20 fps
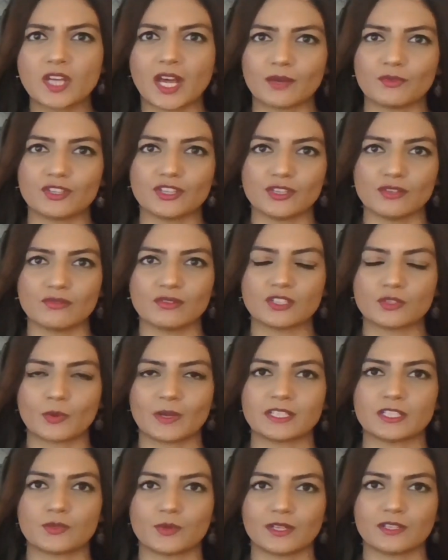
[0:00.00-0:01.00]
time with you in
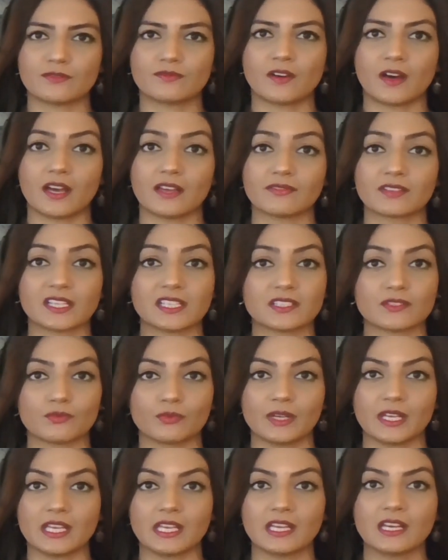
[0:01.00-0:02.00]
2025 as
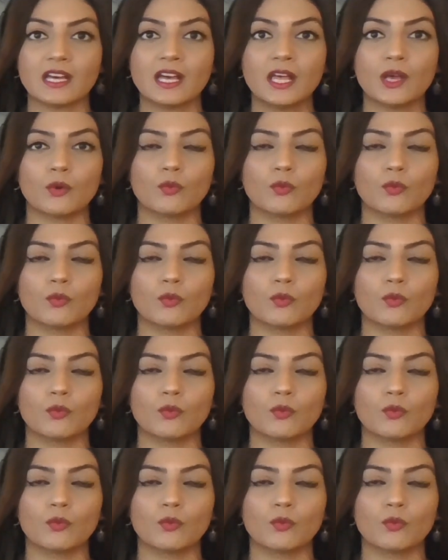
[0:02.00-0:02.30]
we